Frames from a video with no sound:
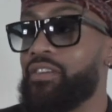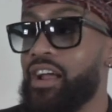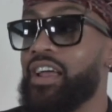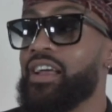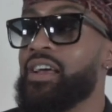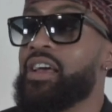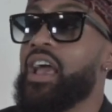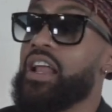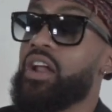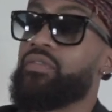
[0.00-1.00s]
right.
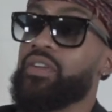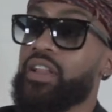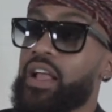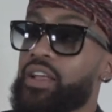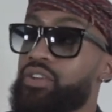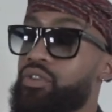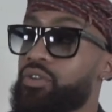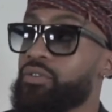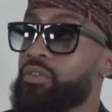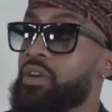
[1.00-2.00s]
And I feel like,
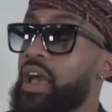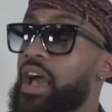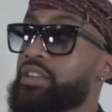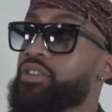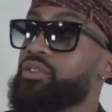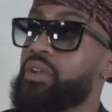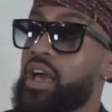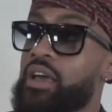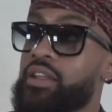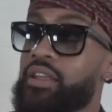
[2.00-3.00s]
I had to do
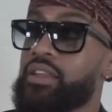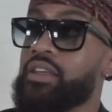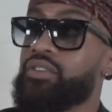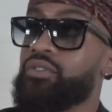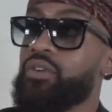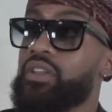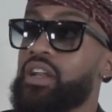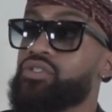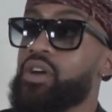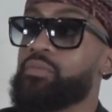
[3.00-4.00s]
that, and then
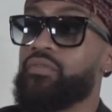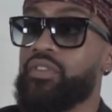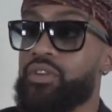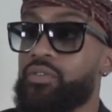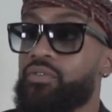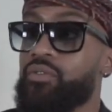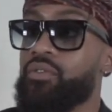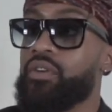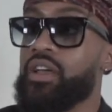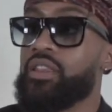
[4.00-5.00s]
I dropped a video
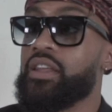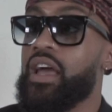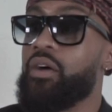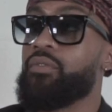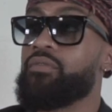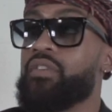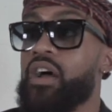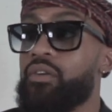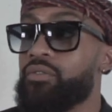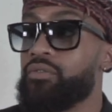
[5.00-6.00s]
for it, and then that went
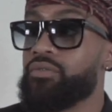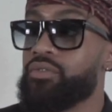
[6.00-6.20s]
viral,